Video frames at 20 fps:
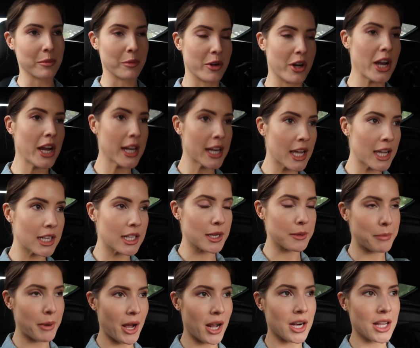Summer A and I
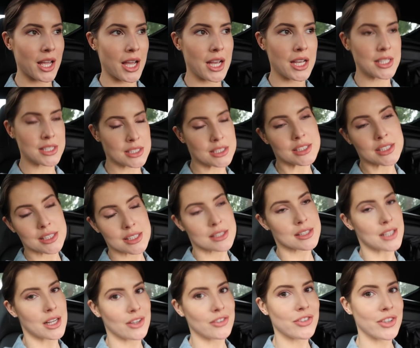did a podcast.
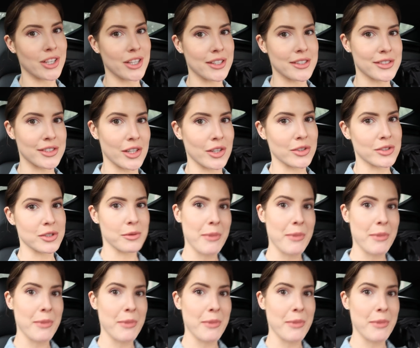It's not fitness, though.